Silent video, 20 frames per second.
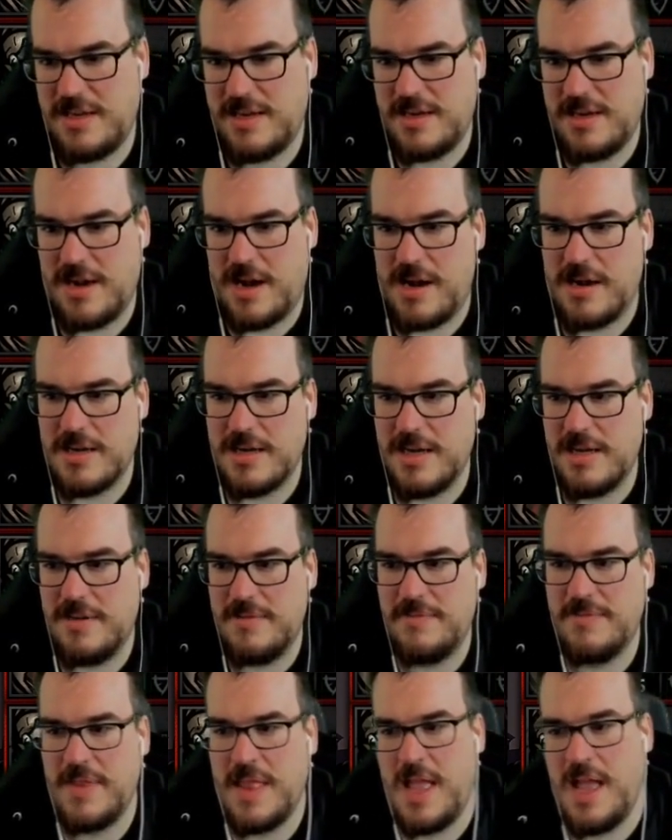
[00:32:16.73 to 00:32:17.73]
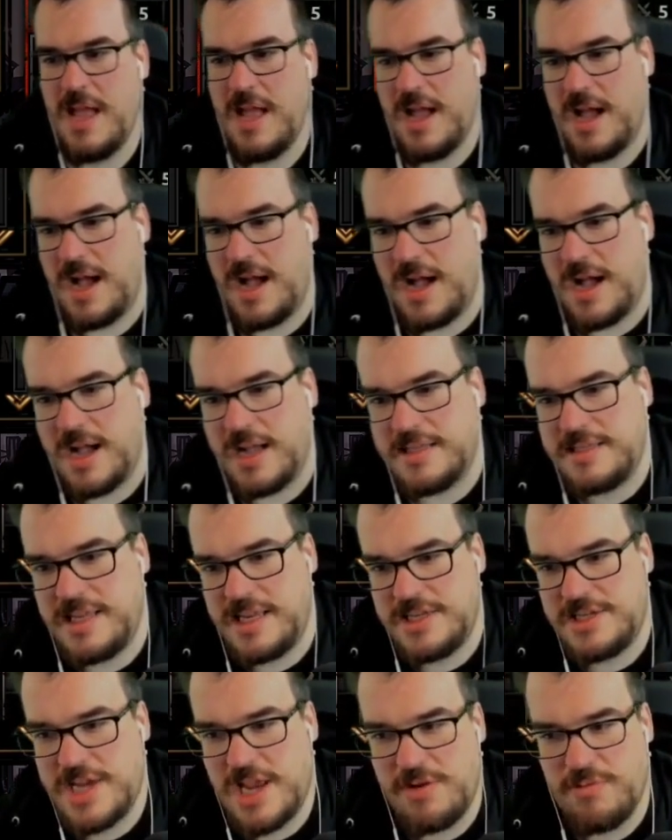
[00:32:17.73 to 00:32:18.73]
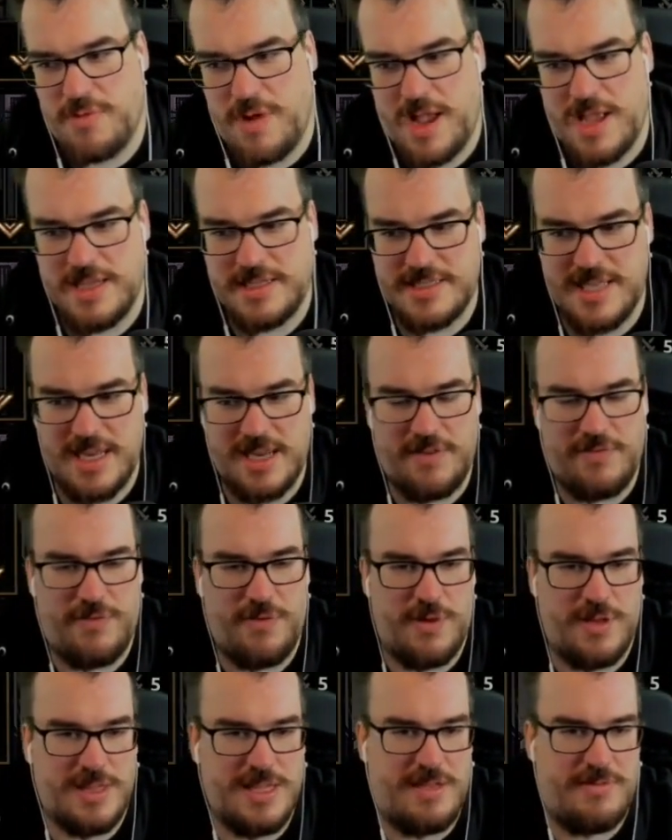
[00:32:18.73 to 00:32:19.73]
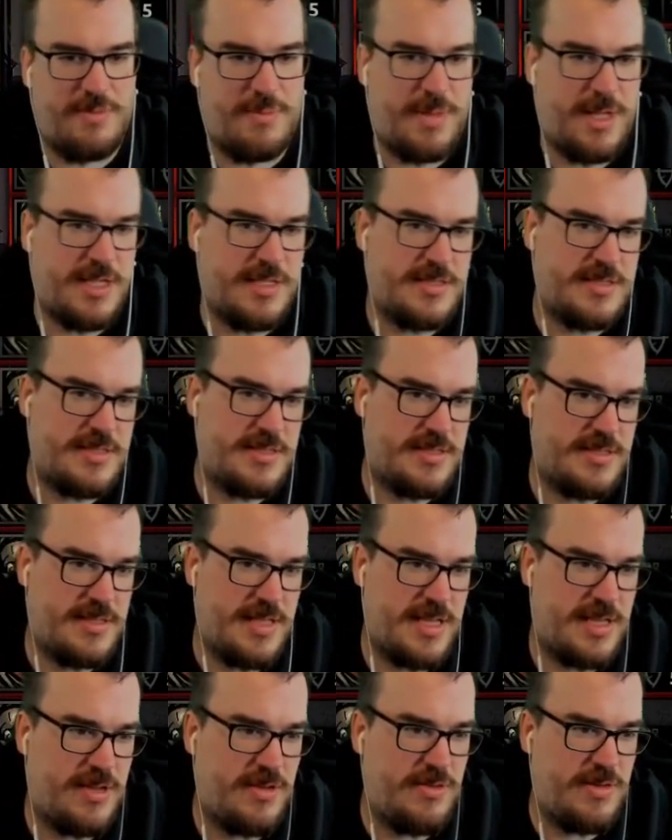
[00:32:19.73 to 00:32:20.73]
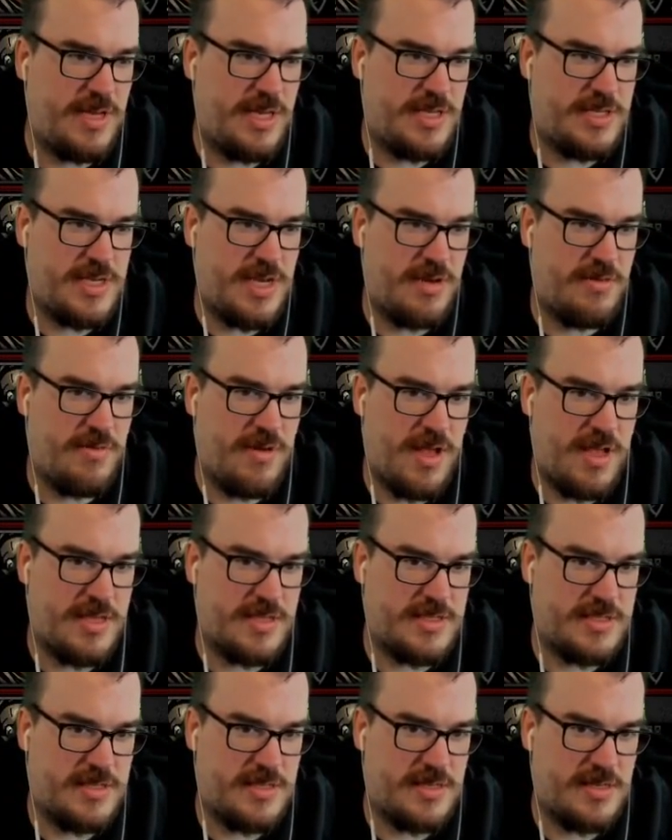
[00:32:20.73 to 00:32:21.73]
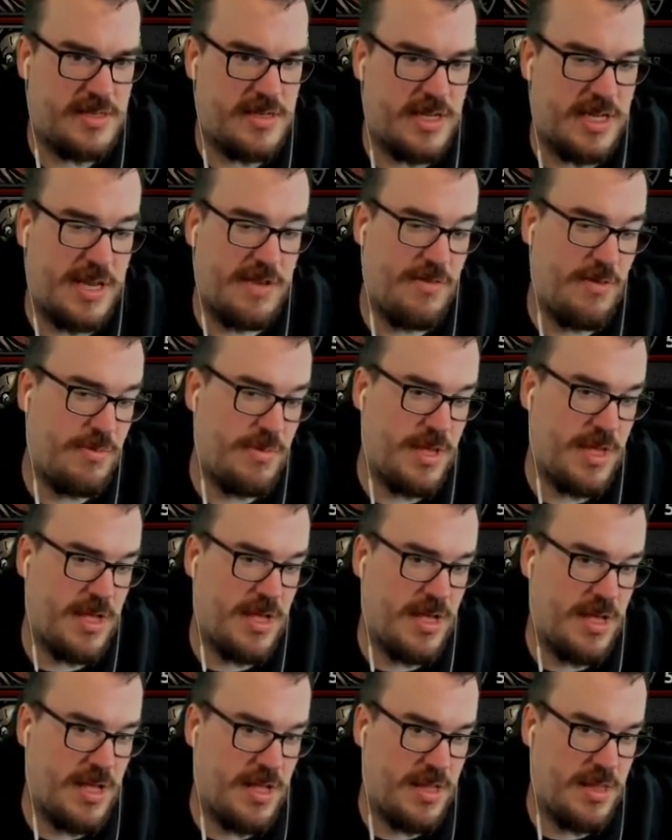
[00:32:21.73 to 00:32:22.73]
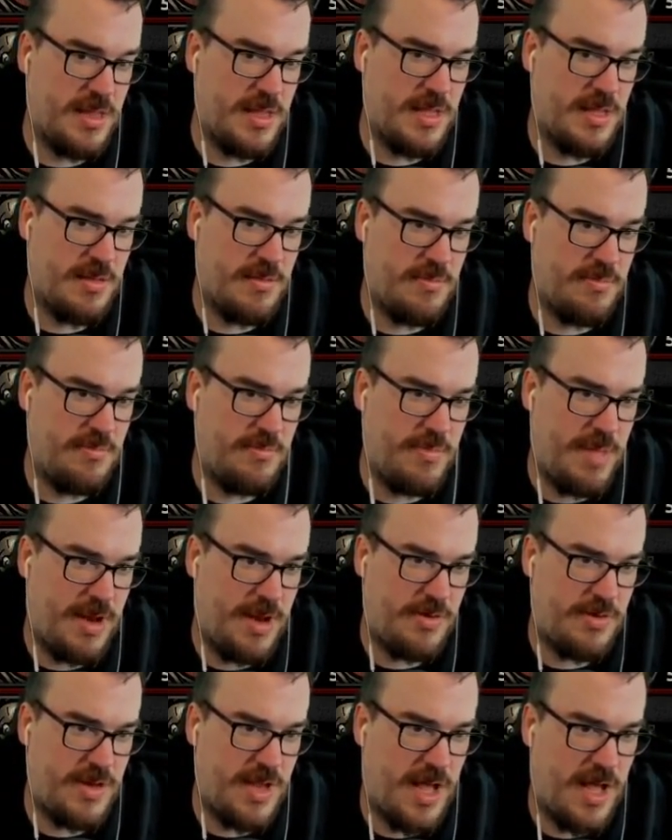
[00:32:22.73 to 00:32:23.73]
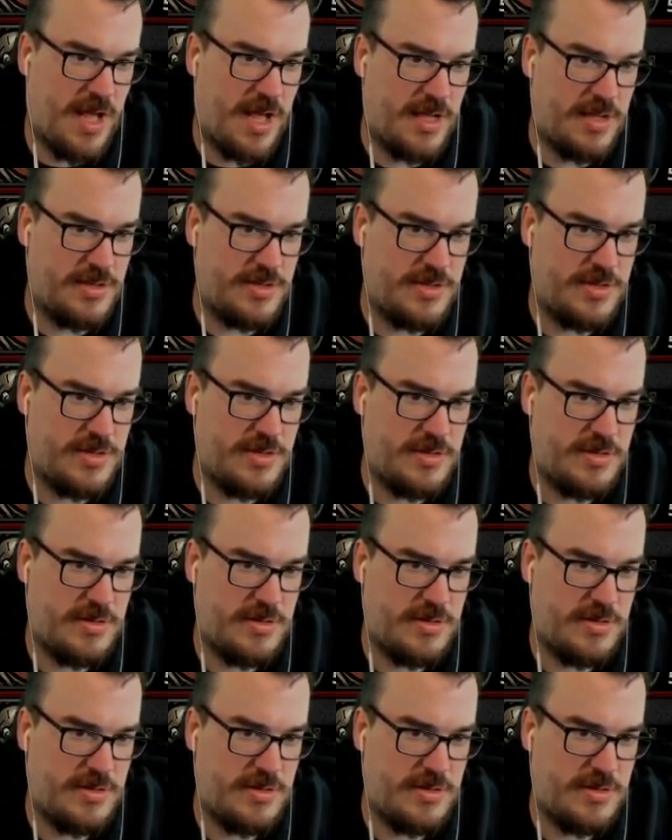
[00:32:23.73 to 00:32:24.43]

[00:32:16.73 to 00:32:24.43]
Conca. Uh, DJ Rice, thank you for 11 months. Thank you, DJ Rice. Could give him the the better dodge.